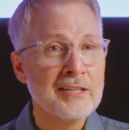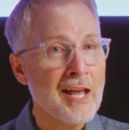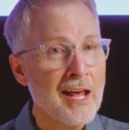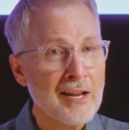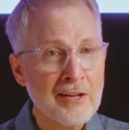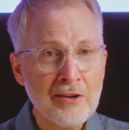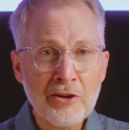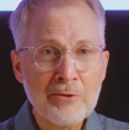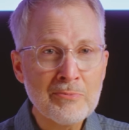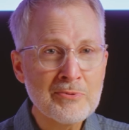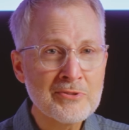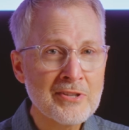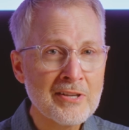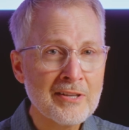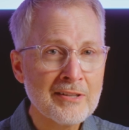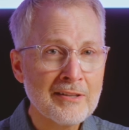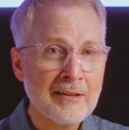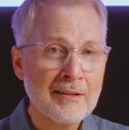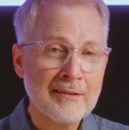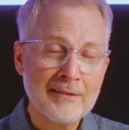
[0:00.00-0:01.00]
Not
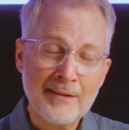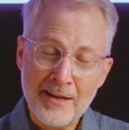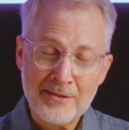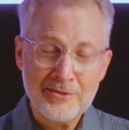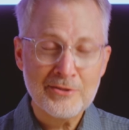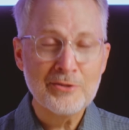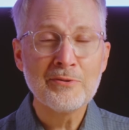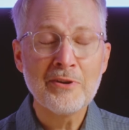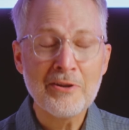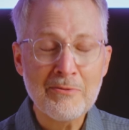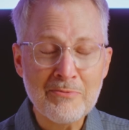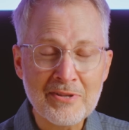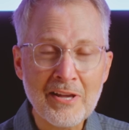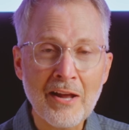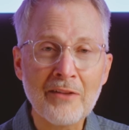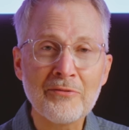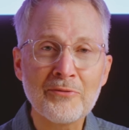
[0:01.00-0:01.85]
100%, not 200%, not